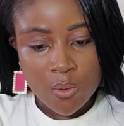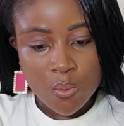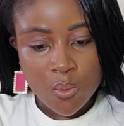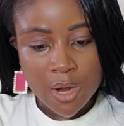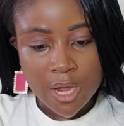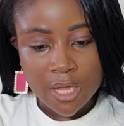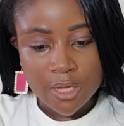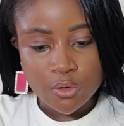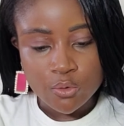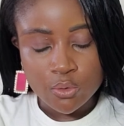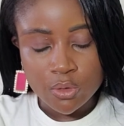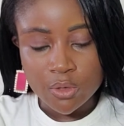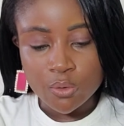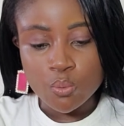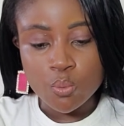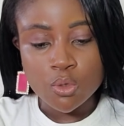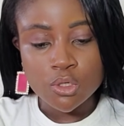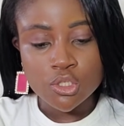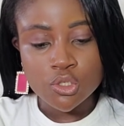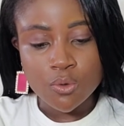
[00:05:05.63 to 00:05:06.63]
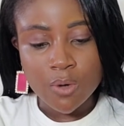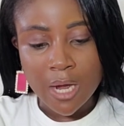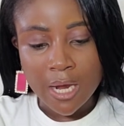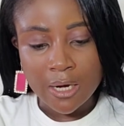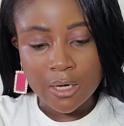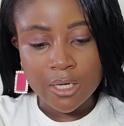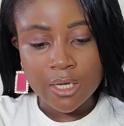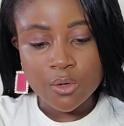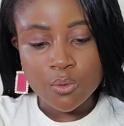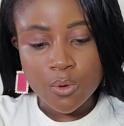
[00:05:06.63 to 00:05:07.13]
way in which you can
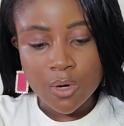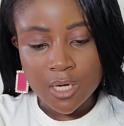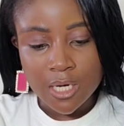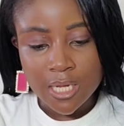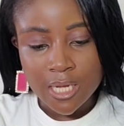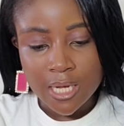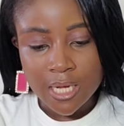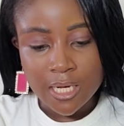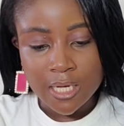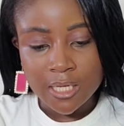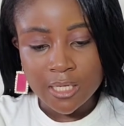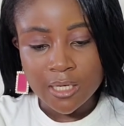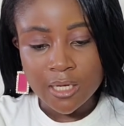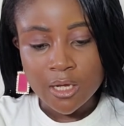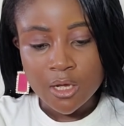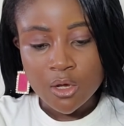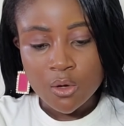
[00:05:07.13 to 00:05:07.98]
equally earn,